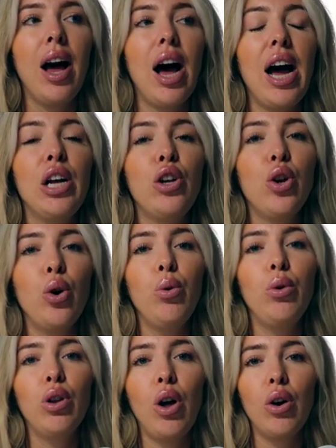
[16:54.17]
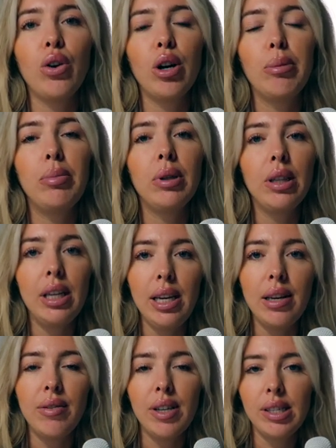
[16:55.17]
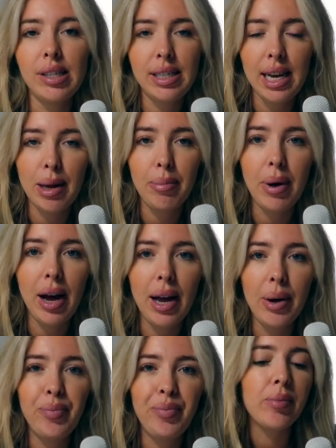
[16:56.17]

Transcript: I no longer believe and stand by.